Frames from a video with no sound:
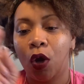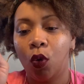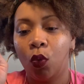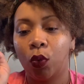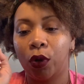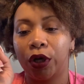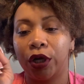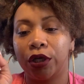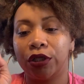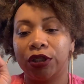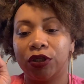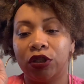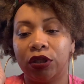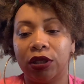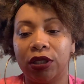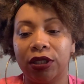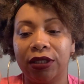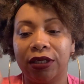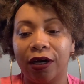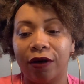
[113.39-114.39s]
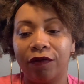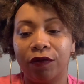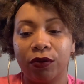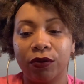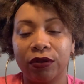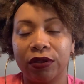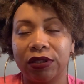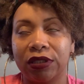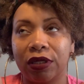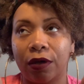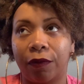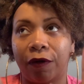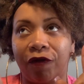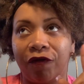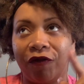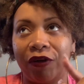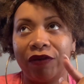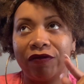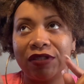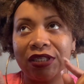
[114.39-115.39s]
where the devil is number
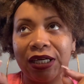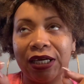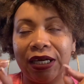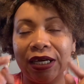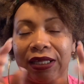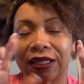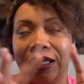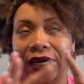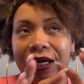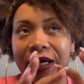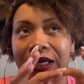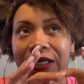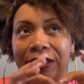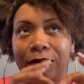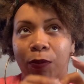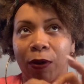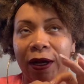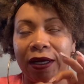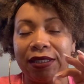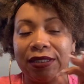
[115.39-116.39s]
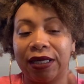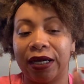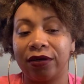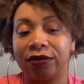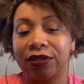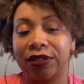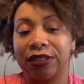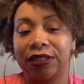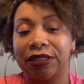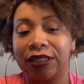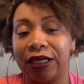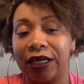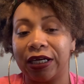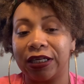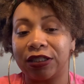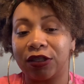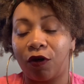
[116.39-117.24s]
15, and that breaks down to 6.